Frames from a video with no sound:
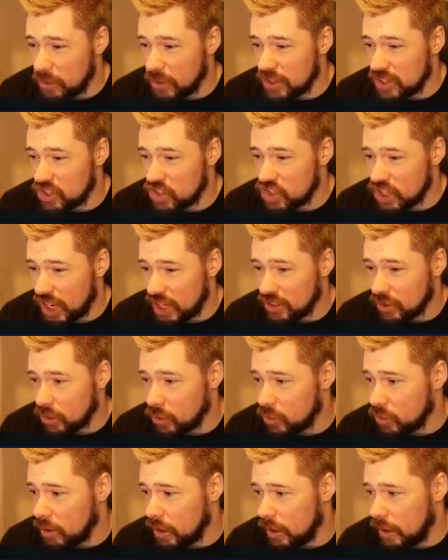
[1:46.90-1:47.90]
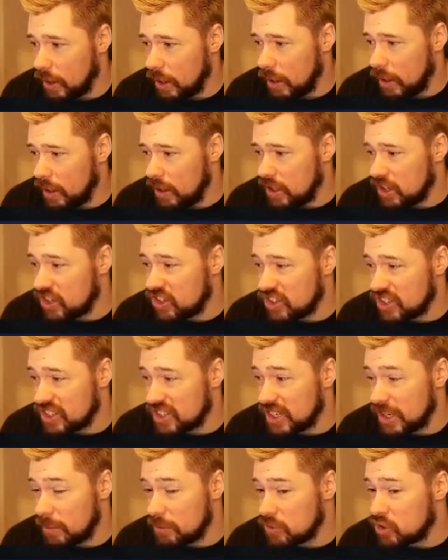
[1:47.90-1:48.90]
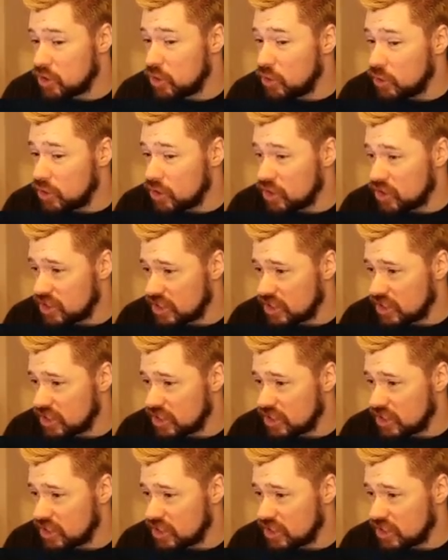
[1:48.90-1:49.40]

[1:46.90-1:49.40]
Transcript: with a shadow just seems too good